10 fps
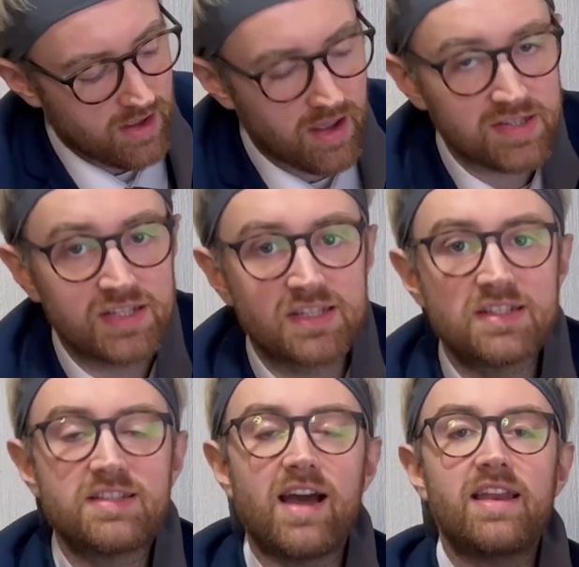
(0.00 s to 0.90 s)
A
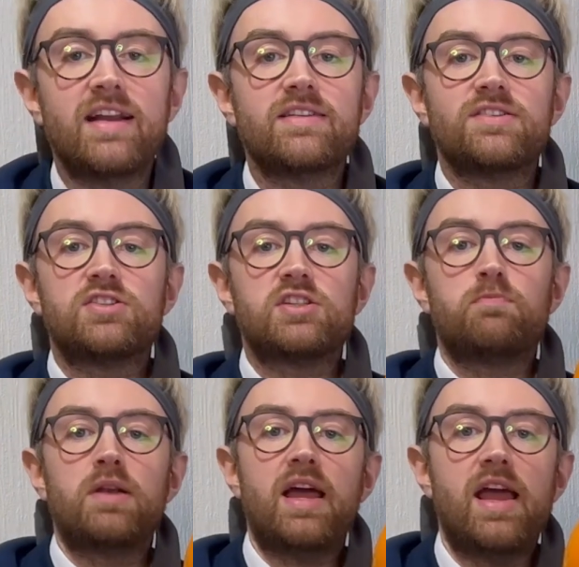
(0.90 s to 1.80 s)
stunning
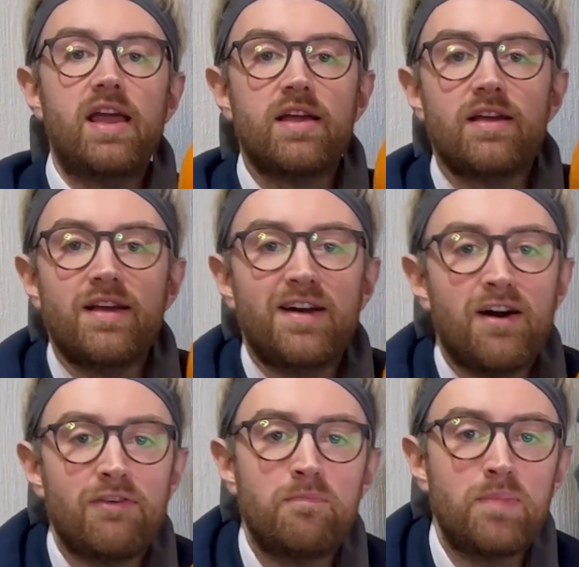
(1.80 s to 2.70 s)
display
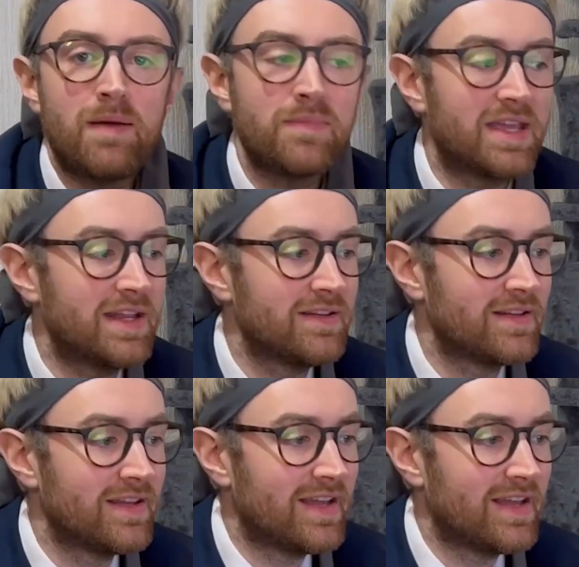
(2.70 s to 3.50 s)
of a pumpkin,